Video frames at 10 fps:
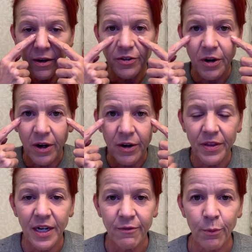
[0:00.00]
they're darker
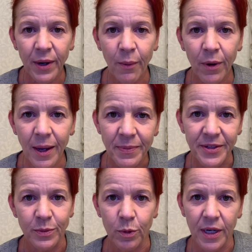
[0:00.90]
than even when I woke up
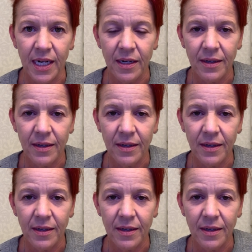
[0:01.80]
this morning.